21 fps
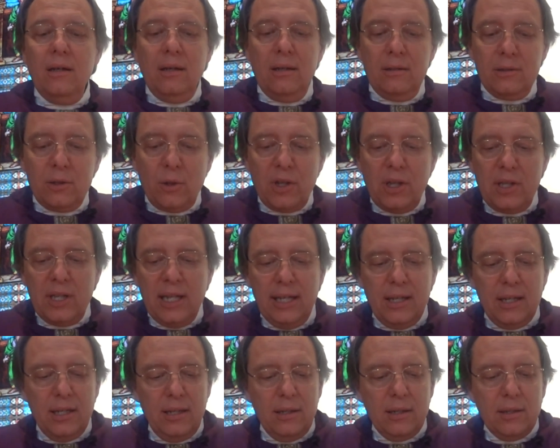So the
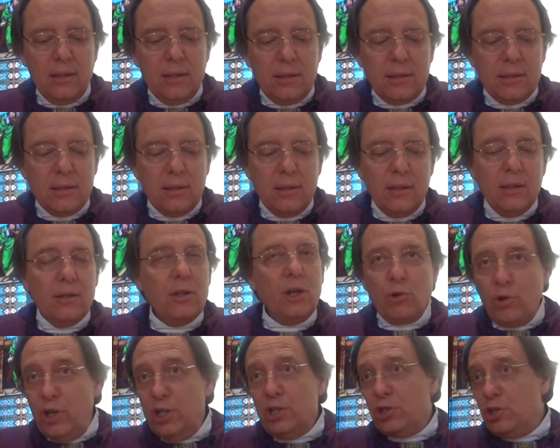thing is, the
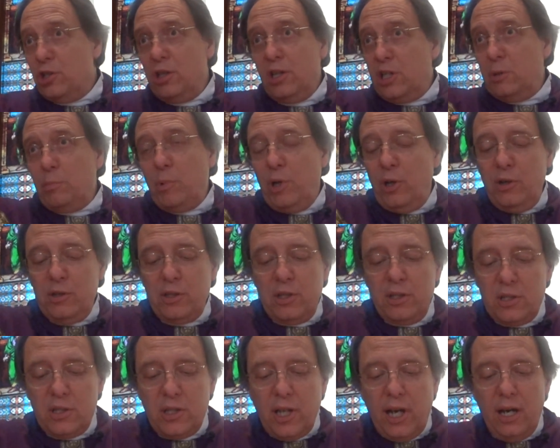Christian
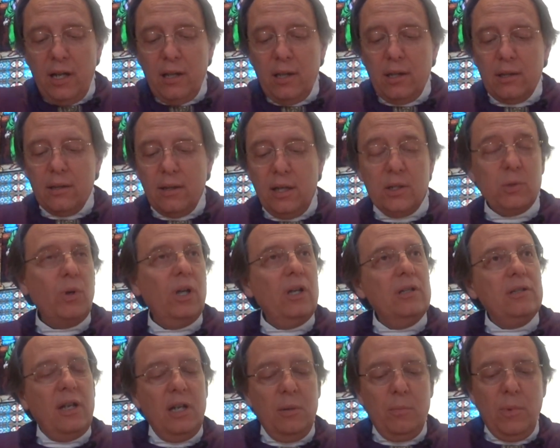experiences death as well
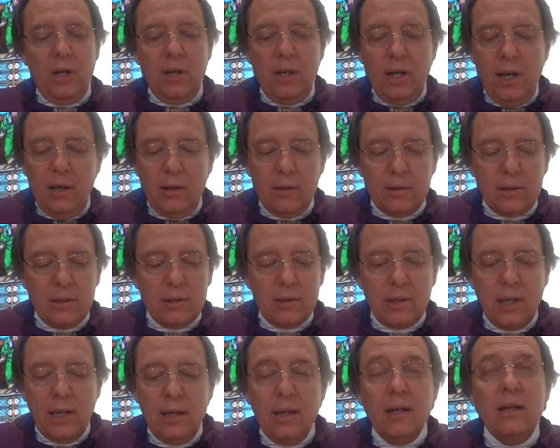as anybody
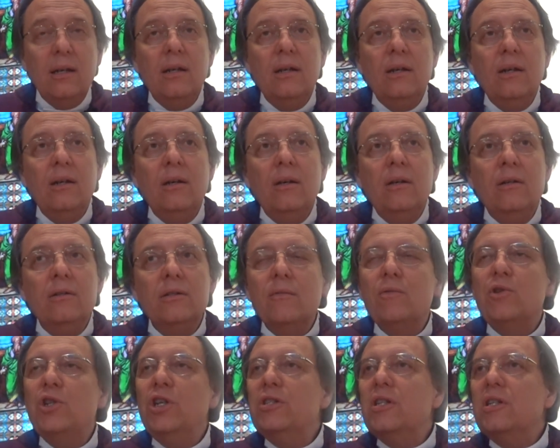else. So
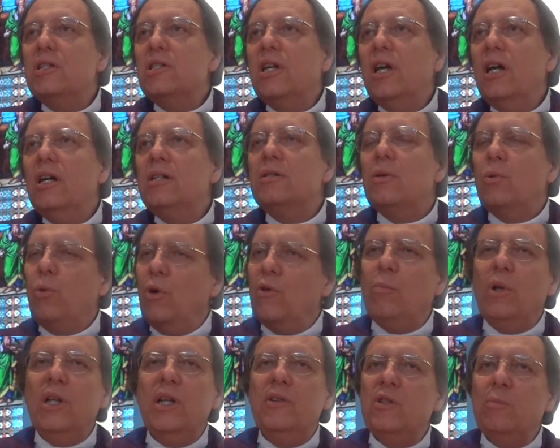if Jesus says, whoever
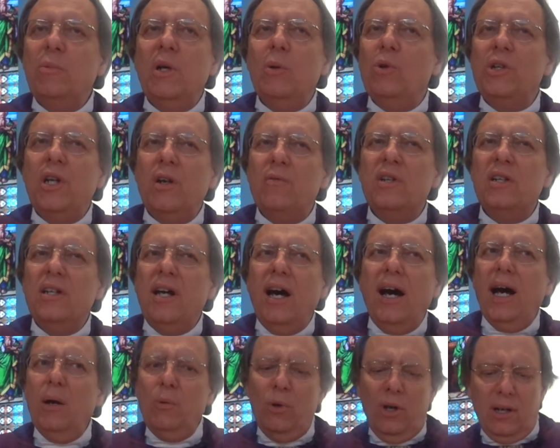believes in me will never
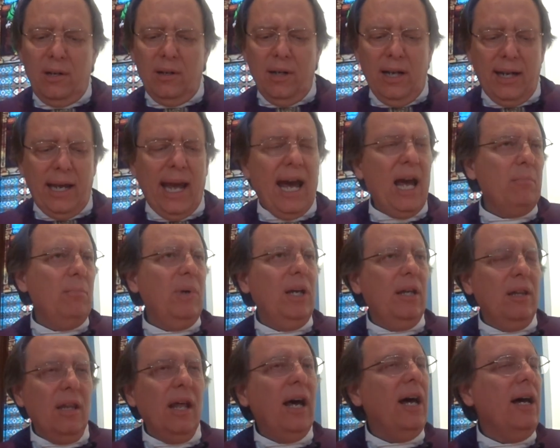die, well, it can't
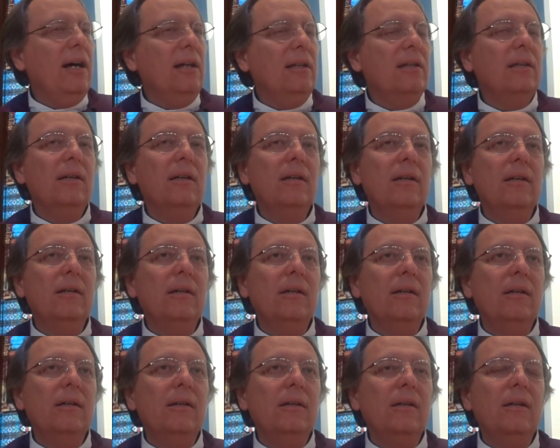mean that.
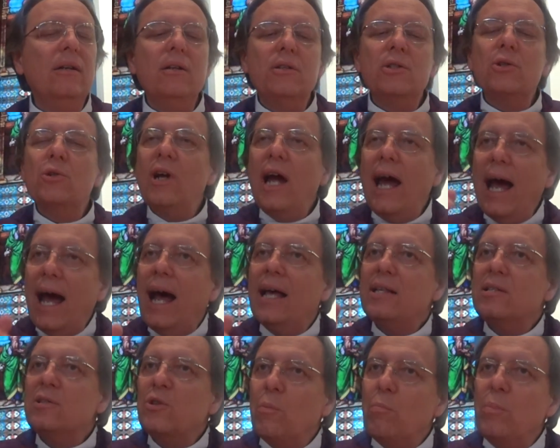So there
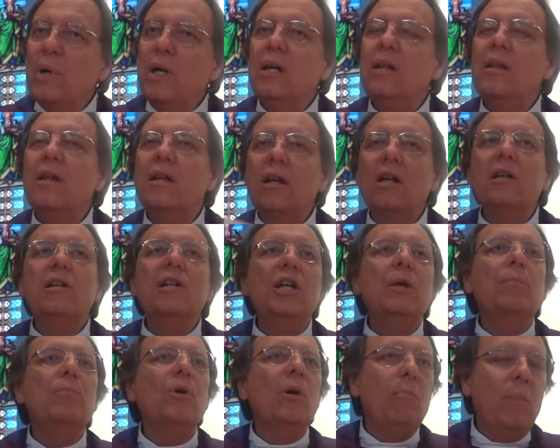has to be then a
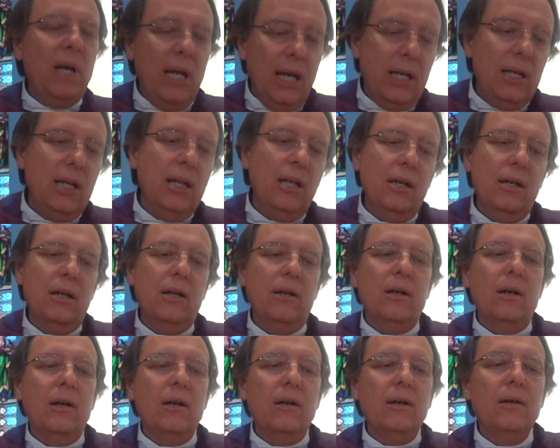deeper meaning
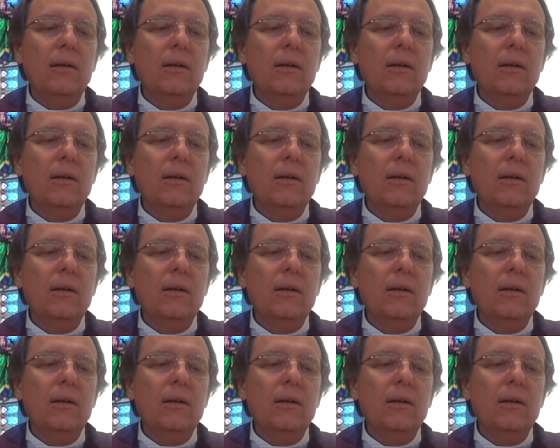here.